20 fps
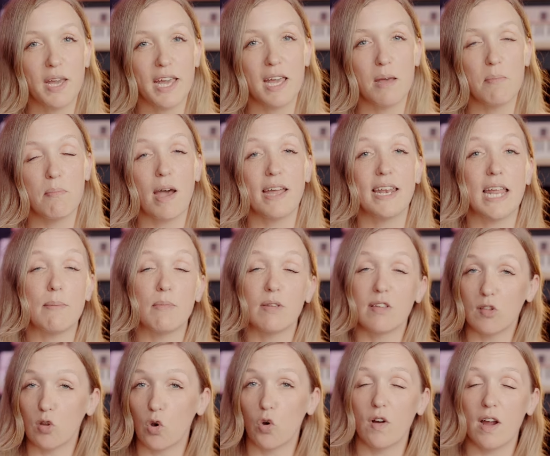here, my name
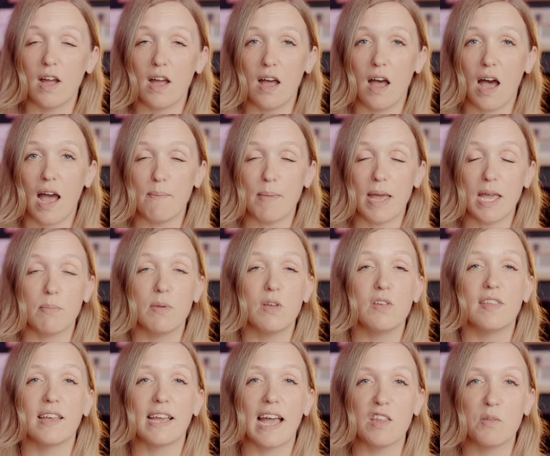is Laura, I make
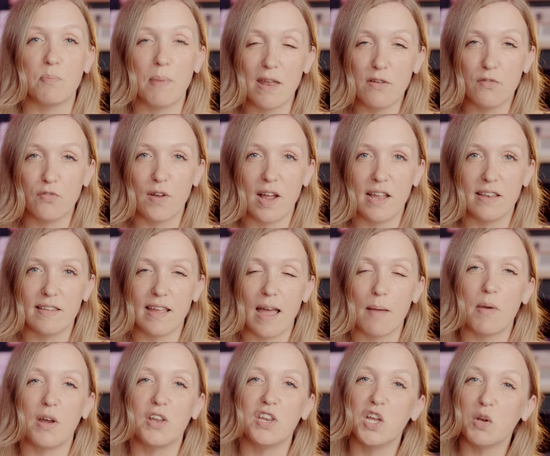music as Penfriend,
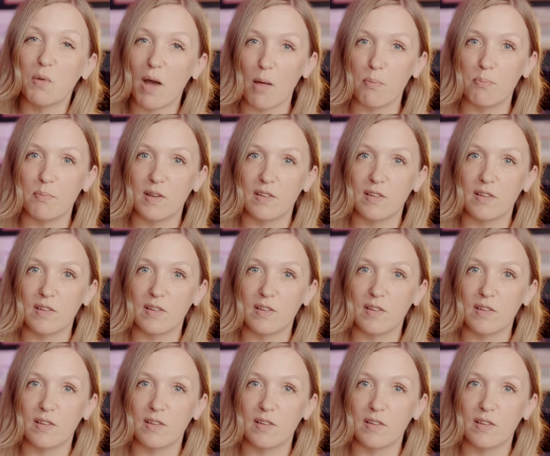and my new album